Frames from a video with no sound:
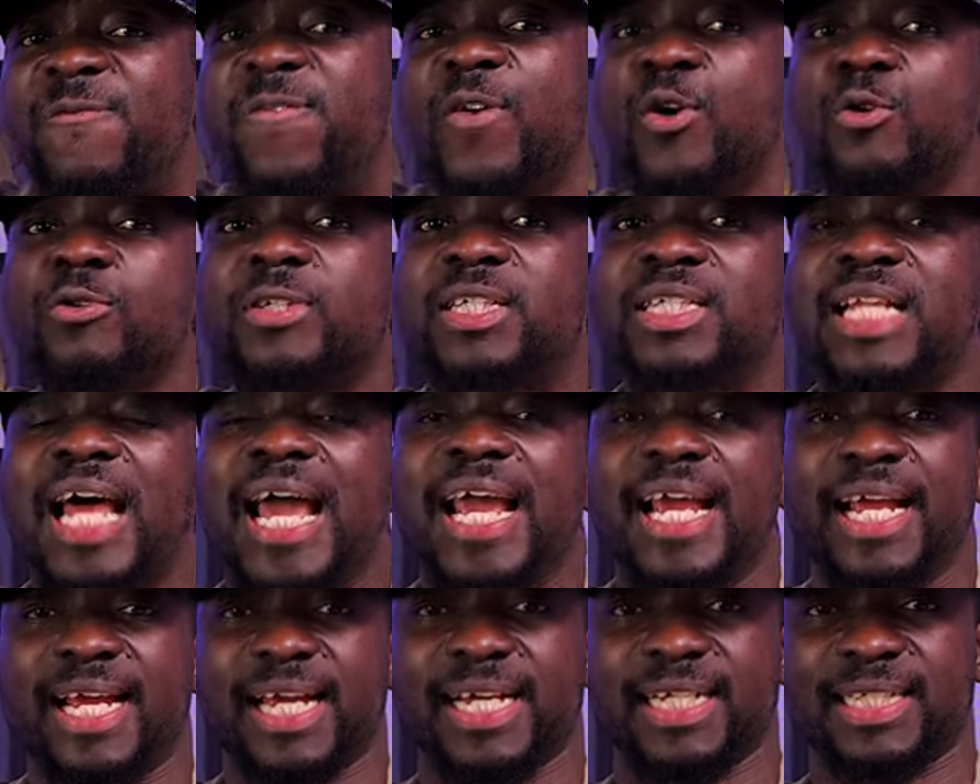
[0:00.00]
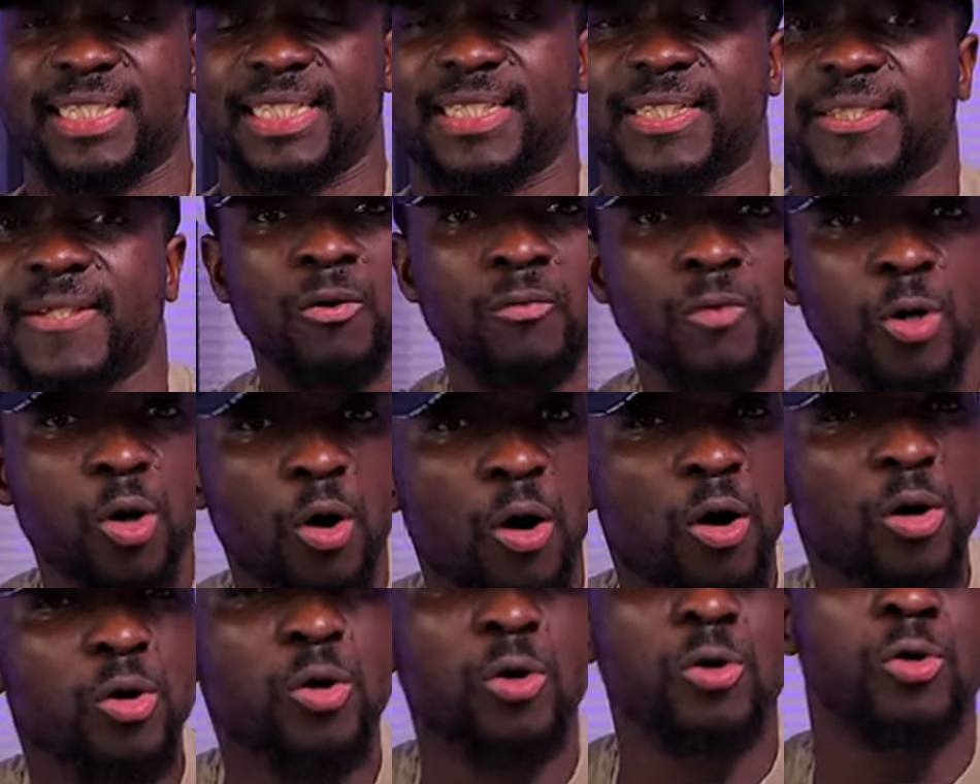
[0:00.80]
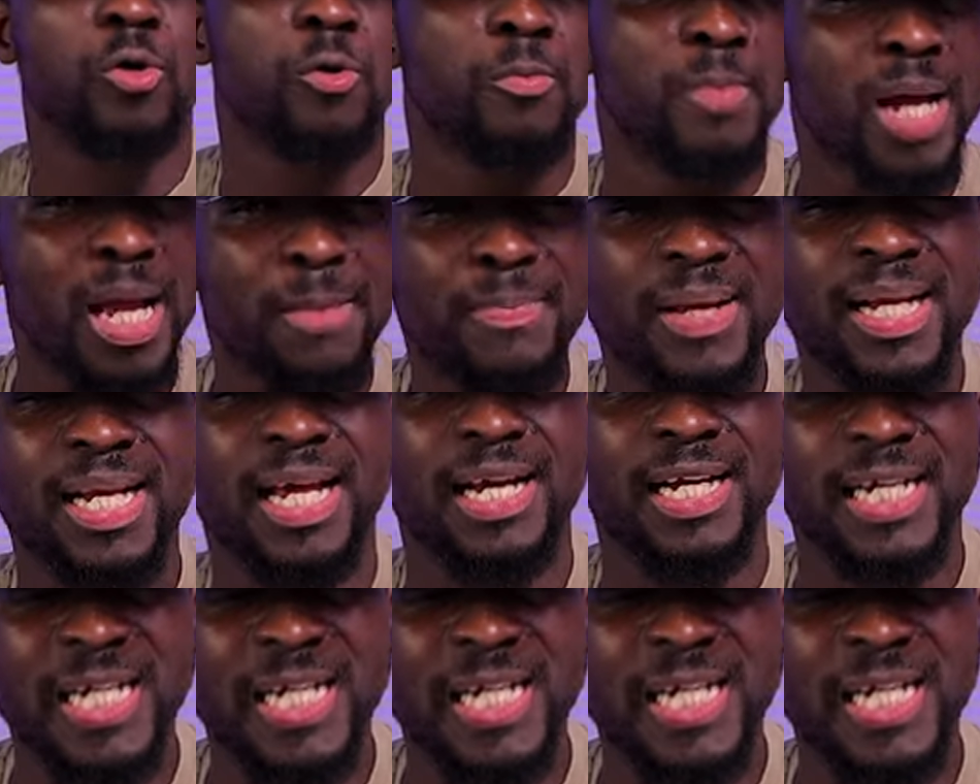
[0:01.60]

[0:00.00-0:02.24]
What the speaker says: feels like it. We all don't know, maybe in the